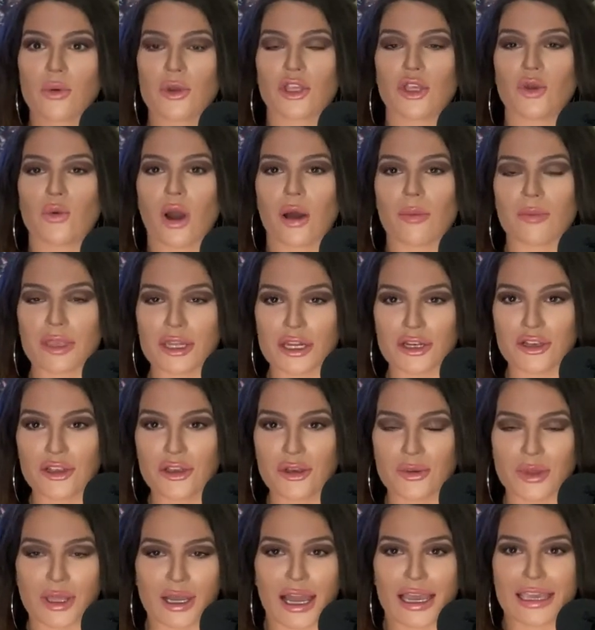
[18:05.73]
what you want me to
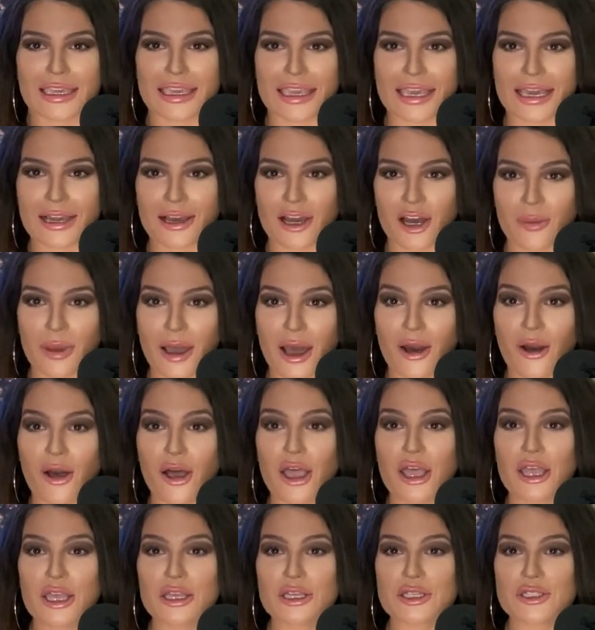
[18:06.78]
do. Like, I can't come out.
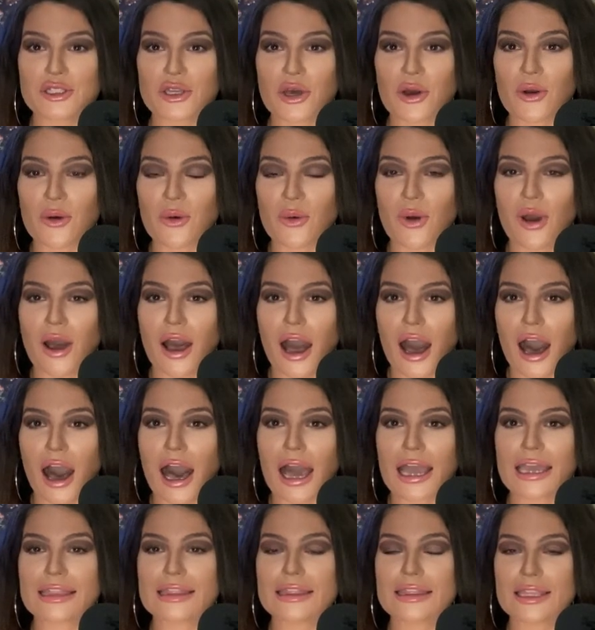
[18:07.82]
So
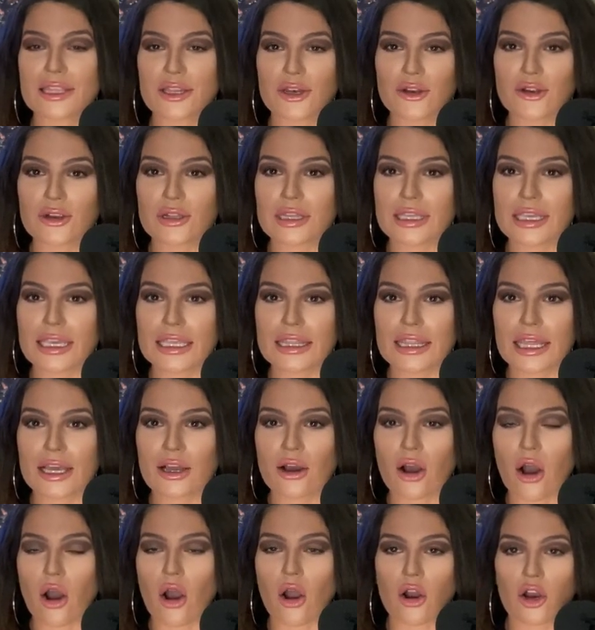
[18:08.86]
I literally,
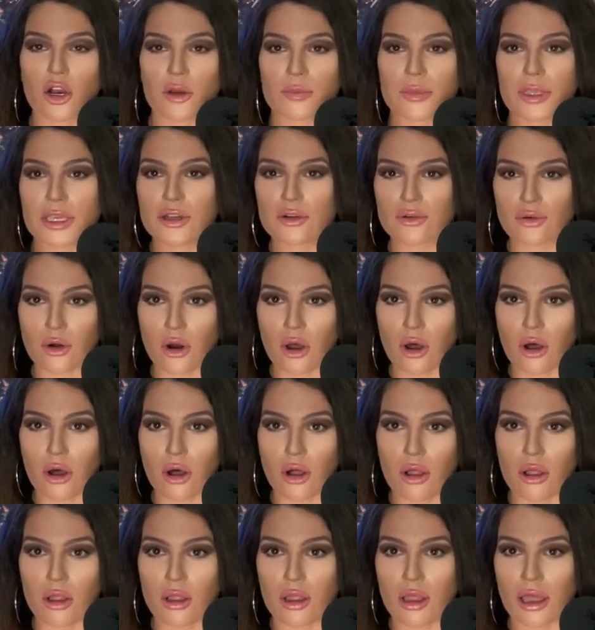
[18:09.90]
like, army
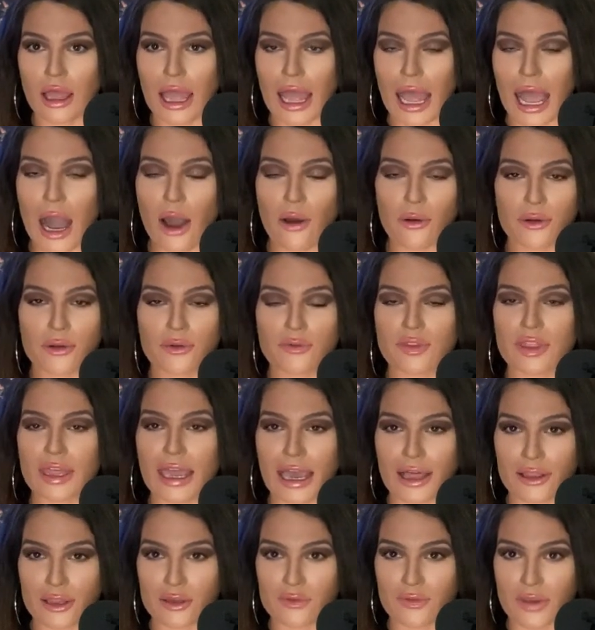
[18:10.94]
crawl out of the
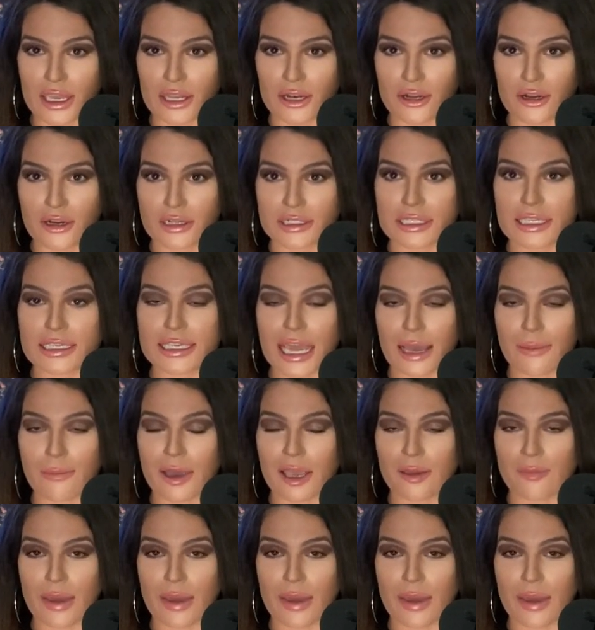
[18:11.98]
elevator to get my